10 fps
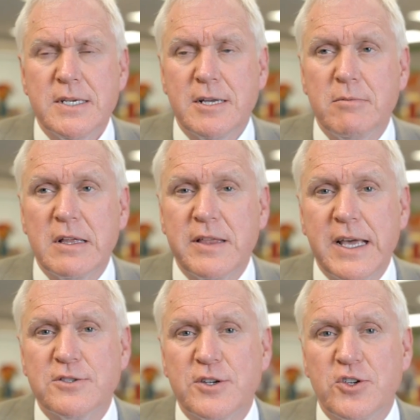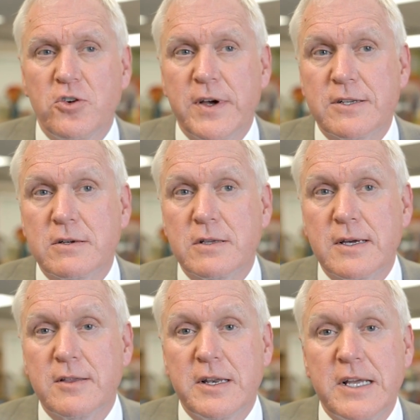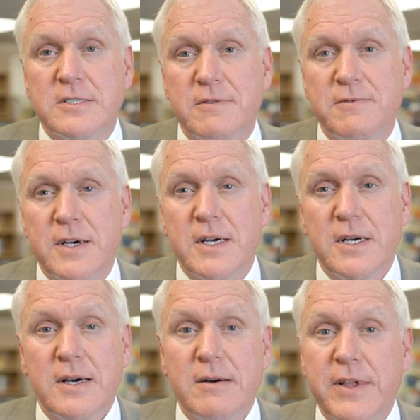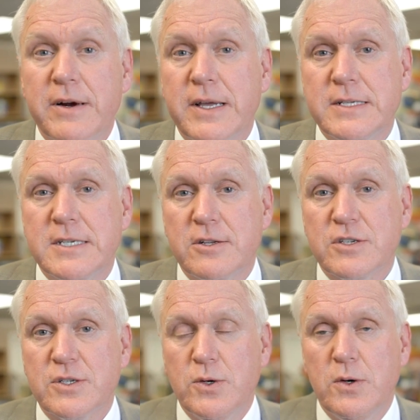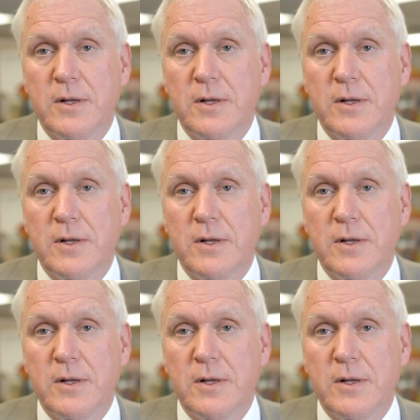some of the things they're doing to the, the needs of, uh, of their kids and their school.